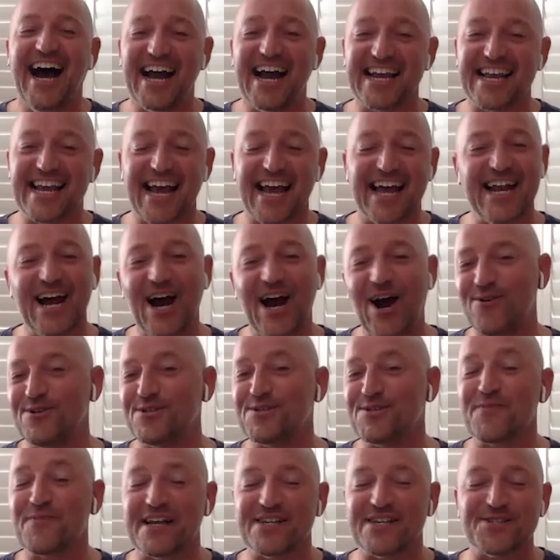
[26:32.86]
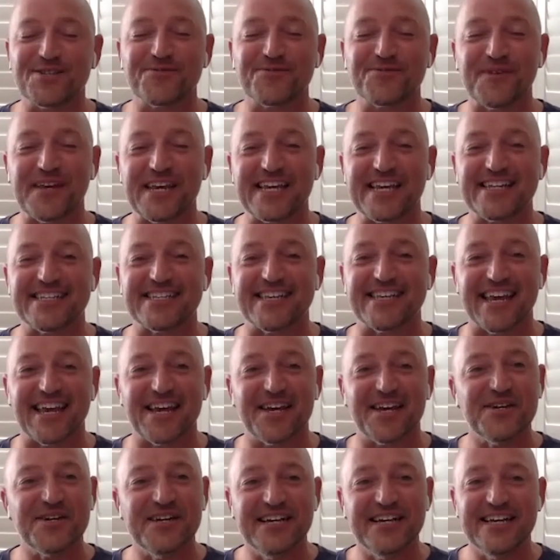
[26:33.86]
Okay, always a pleasure speaking to
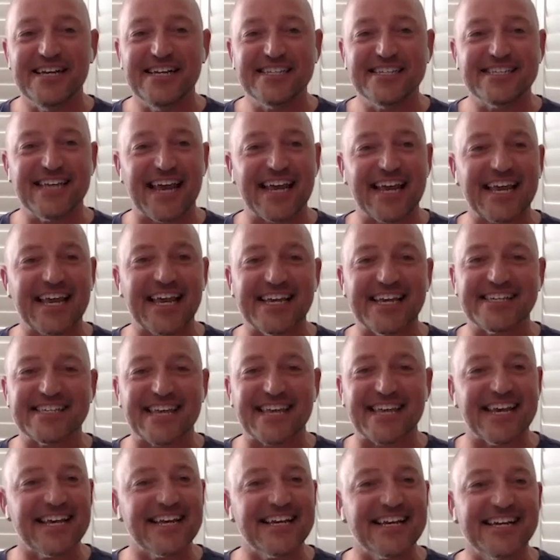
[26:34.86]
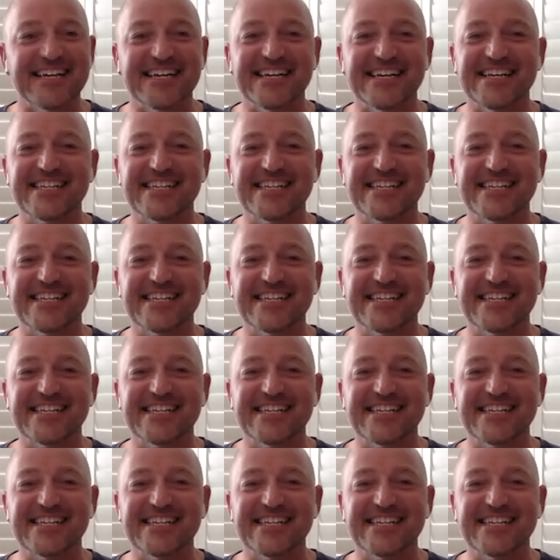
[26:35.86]
you. Take it easy.